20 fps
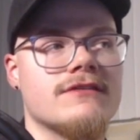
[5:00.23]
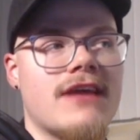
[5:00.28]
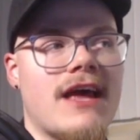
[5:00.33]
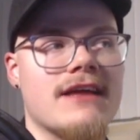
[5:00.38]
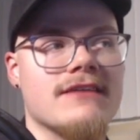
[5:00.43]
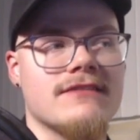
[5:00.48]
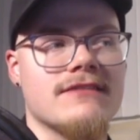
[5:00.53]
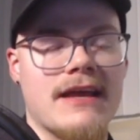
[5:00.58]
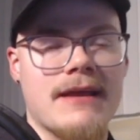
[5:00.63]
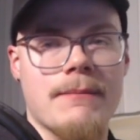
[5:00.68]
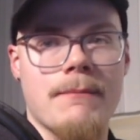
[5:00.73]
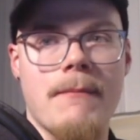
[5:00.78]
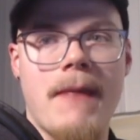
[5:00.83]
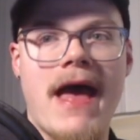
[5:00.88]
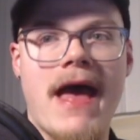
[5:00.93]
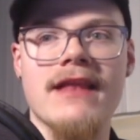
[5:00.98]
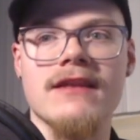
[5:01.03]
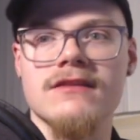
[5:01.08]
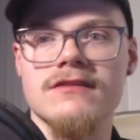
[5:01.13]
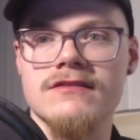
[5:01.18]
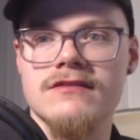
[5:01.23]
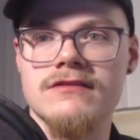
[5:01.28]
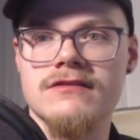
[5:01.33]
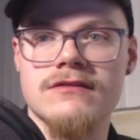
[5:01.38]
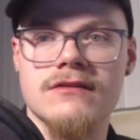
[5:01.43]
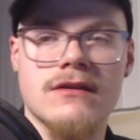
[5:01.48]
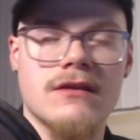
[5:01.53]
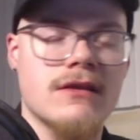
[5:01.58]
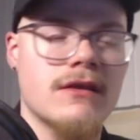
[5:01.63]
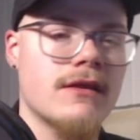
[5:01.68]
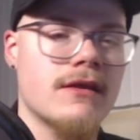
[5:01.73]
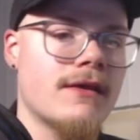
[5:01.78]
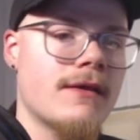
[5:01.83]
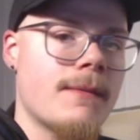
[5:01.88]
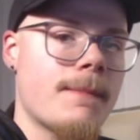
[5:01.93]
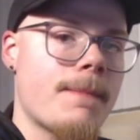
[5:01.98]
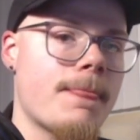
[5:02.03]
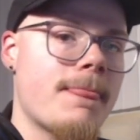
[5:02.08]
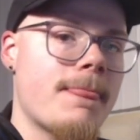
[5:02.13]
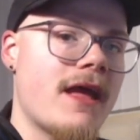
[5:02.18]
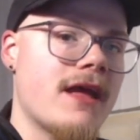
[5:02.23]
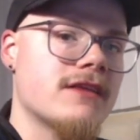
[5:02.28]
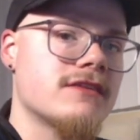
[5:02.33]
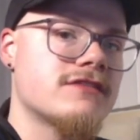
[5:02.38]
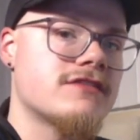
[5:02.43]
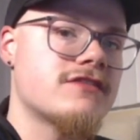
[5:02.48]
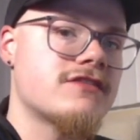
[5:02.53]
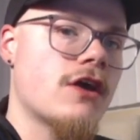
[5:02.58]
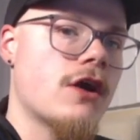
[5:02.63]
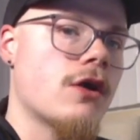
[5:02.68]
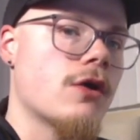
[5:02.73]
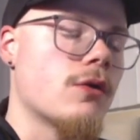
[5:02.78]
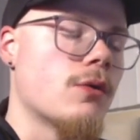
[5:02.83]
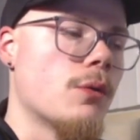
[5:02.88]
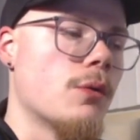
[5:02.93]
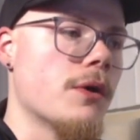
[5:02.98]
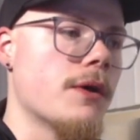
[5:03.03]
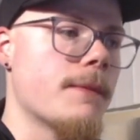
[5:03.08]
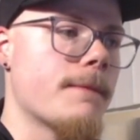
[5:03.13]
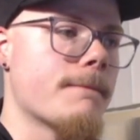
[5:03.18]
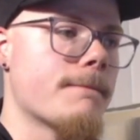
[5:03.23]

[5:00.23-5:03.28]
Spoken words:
as like men's. And so,